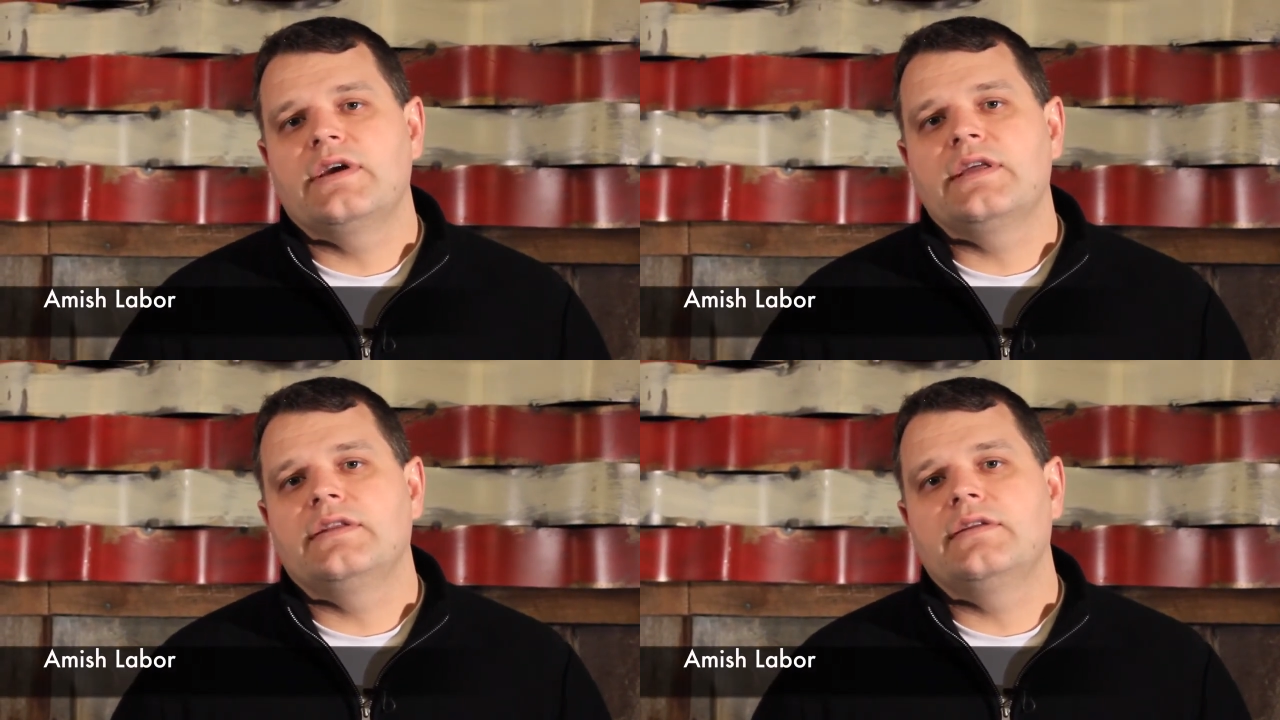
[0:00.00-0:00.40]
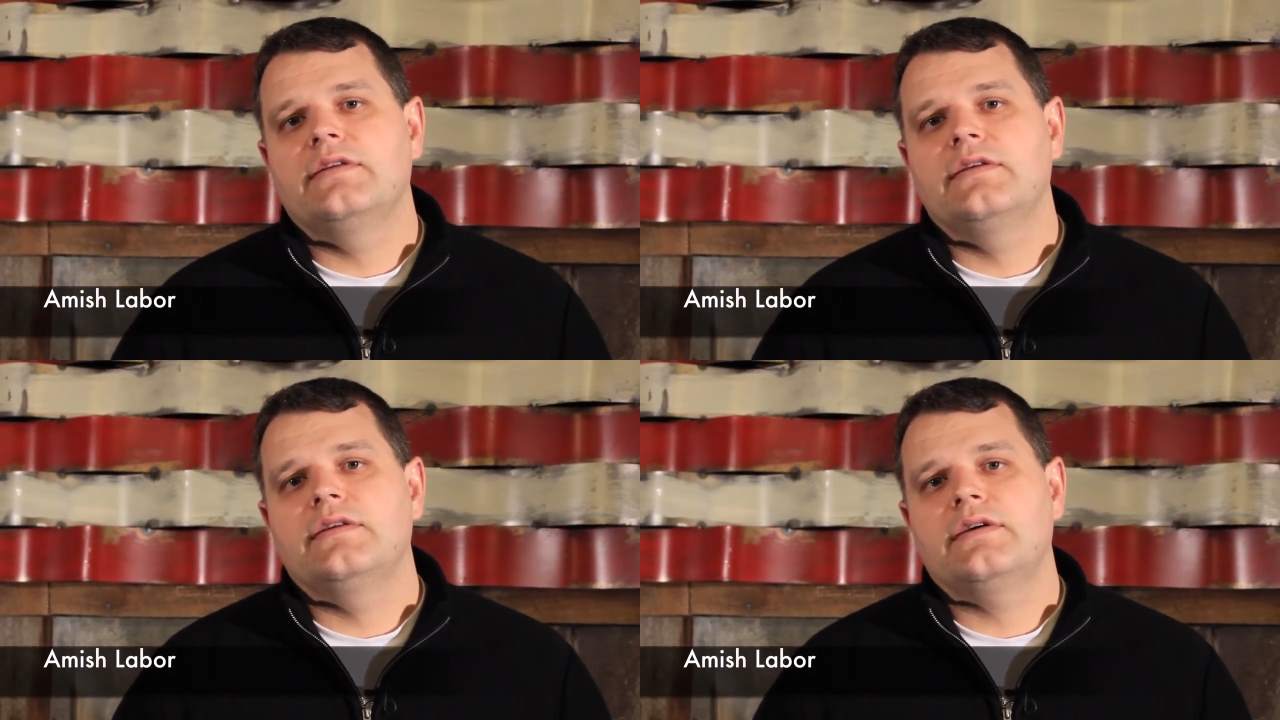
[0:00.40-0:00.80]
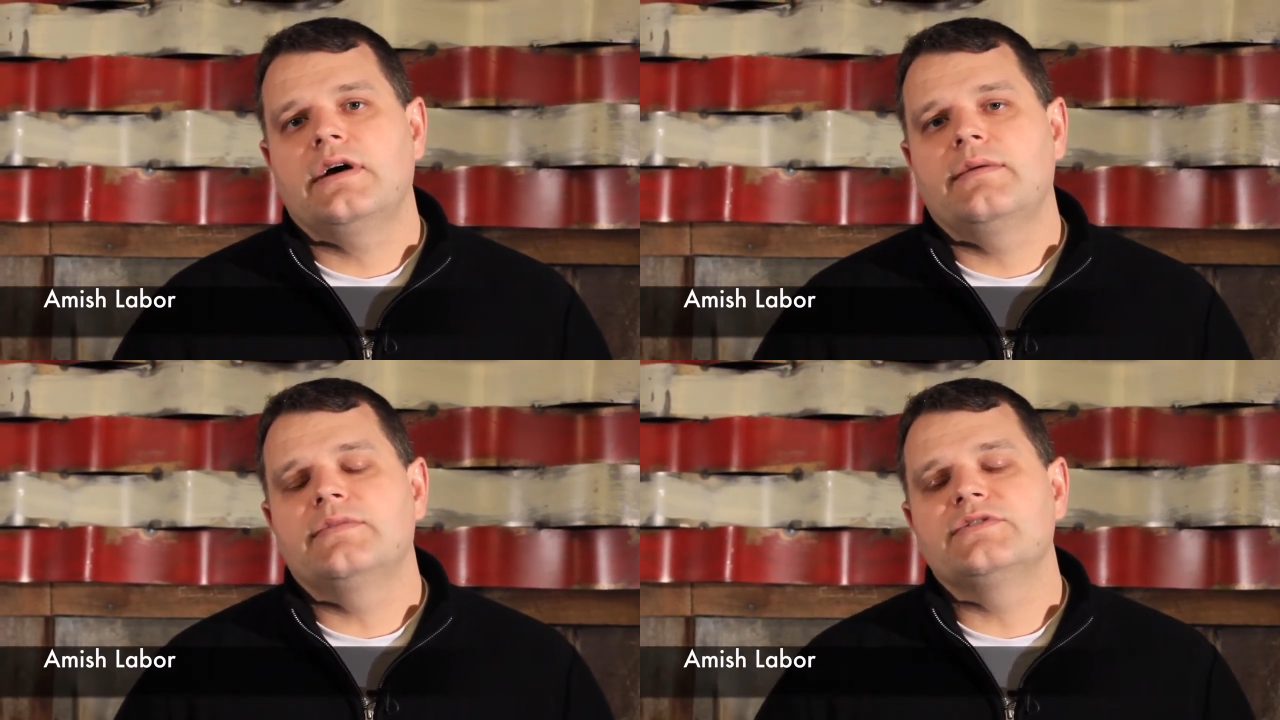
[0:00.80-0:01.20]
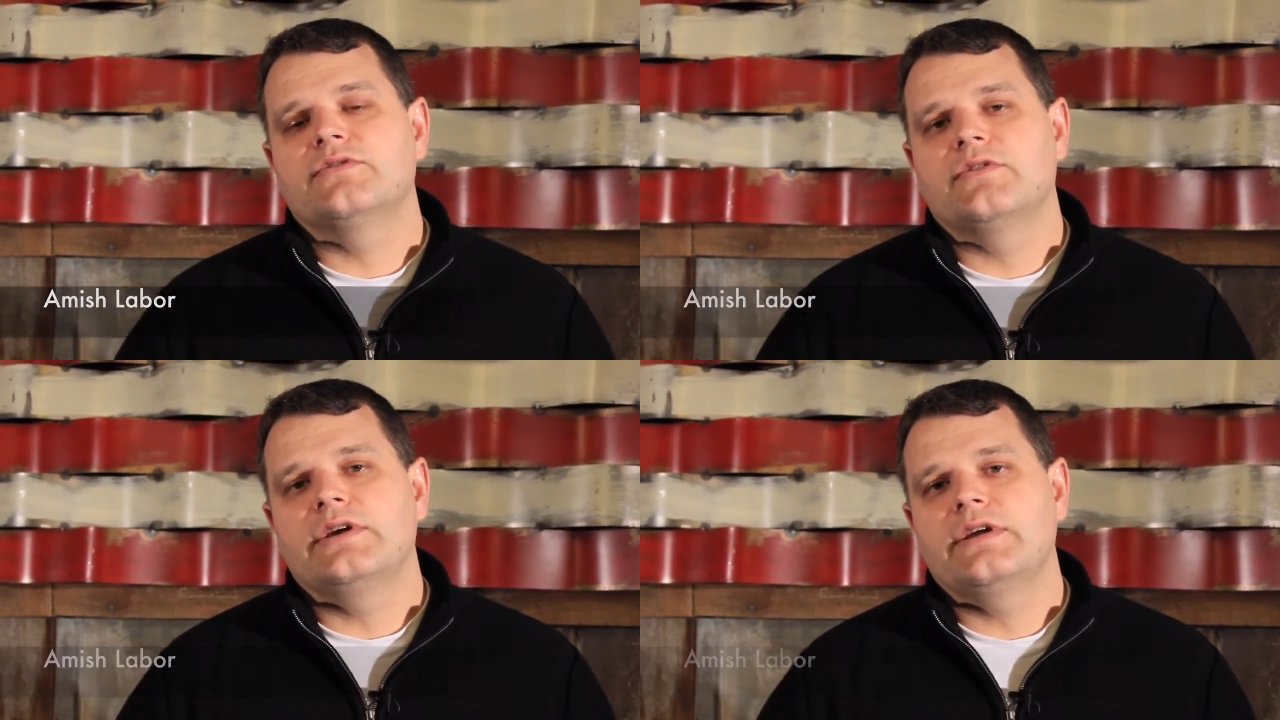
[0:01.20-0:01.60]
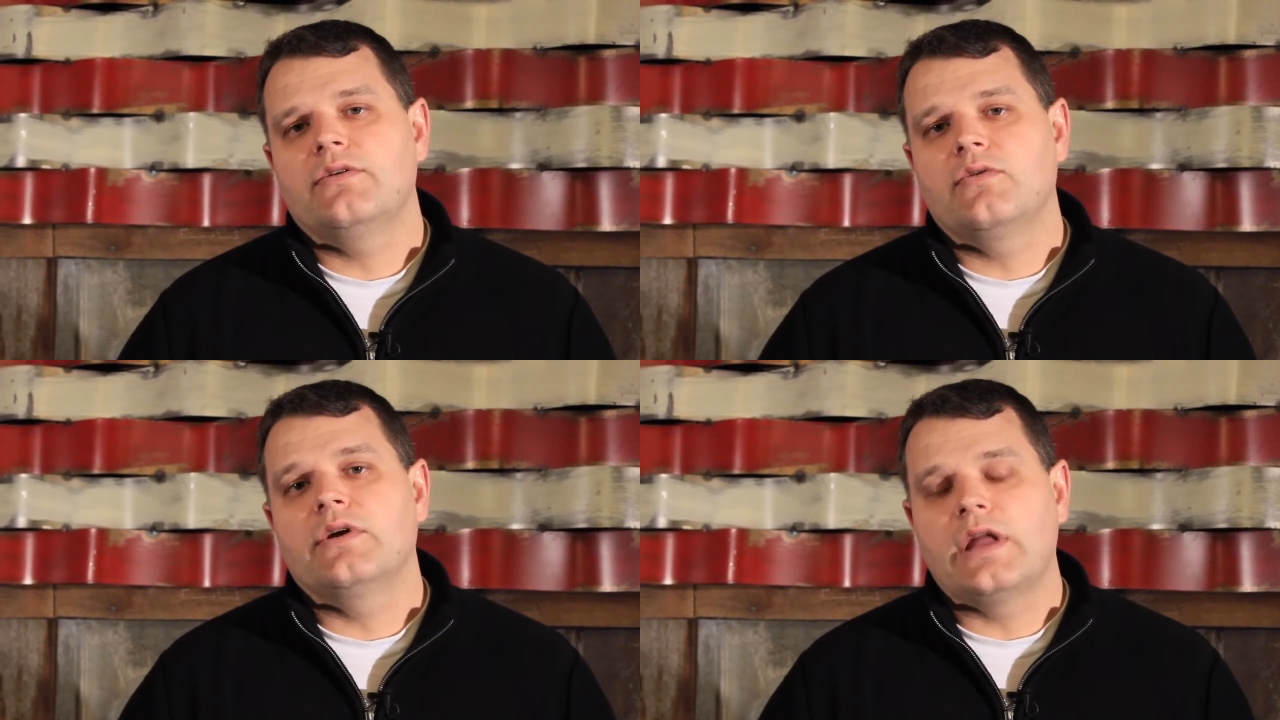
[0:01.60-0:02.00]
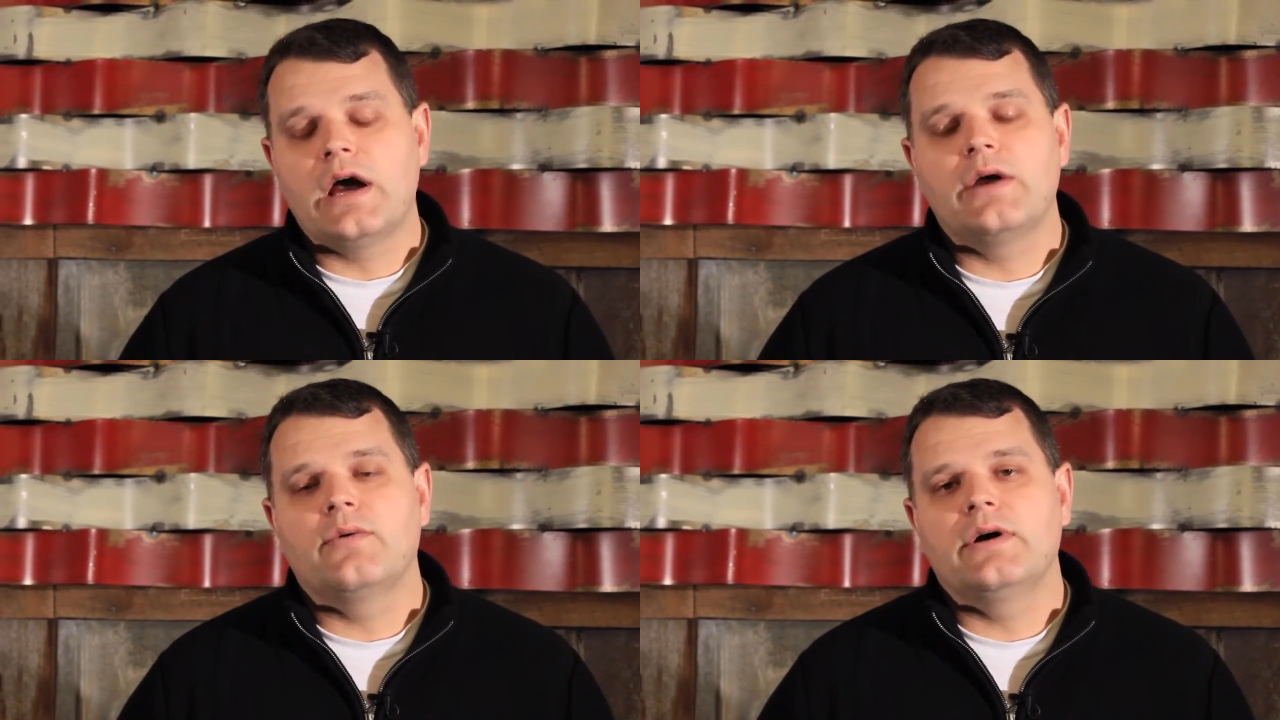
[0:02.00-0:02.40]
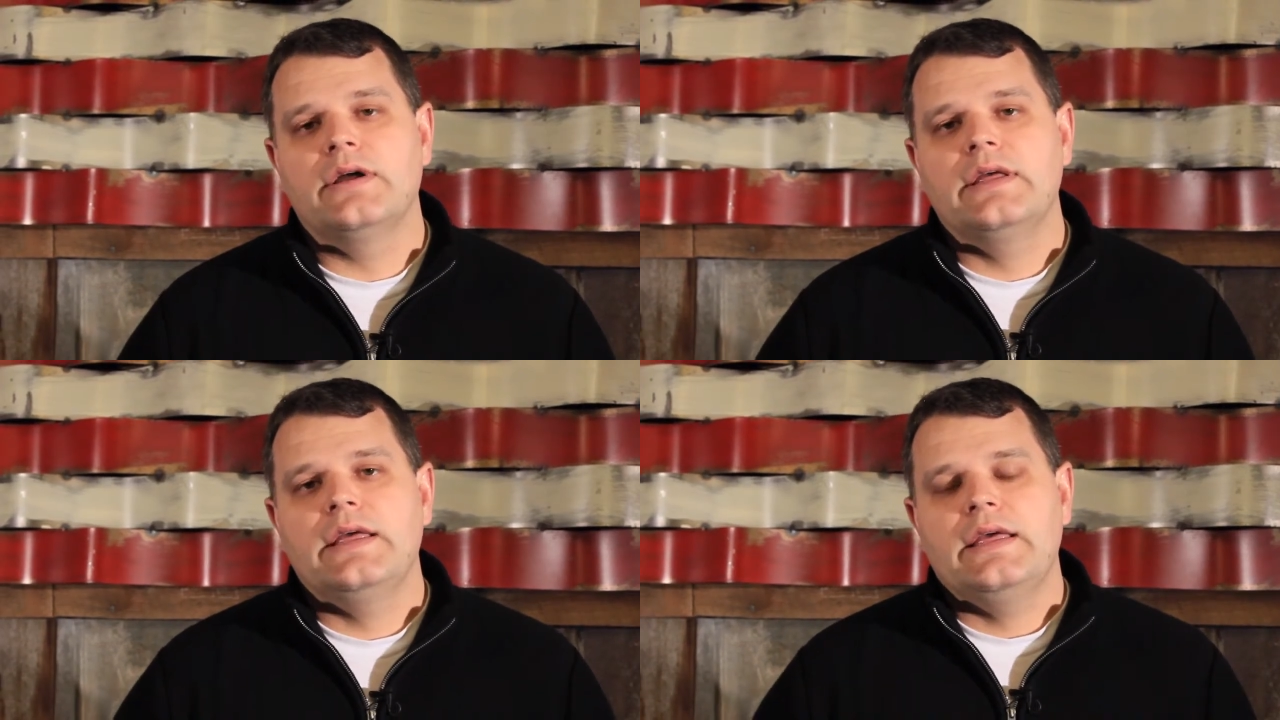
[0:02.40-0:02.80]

in Missouri or in Iowa.